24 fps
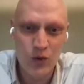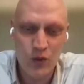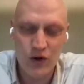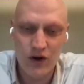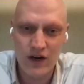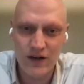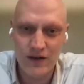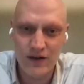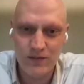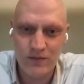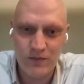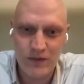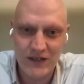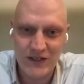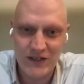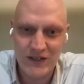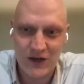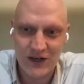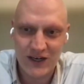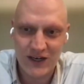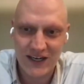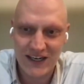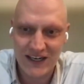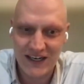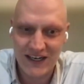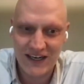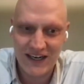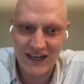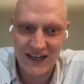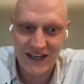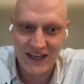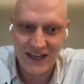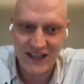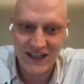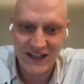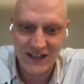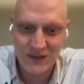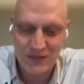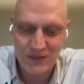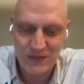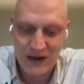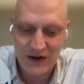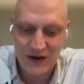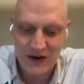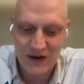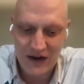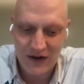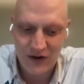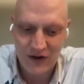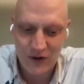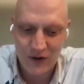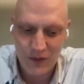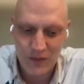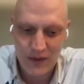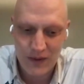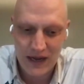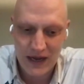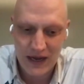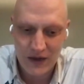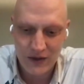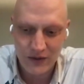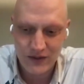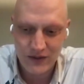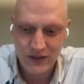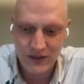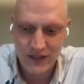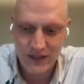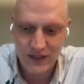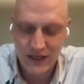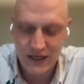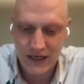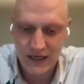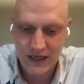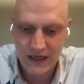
We're gonna be talking this power hour about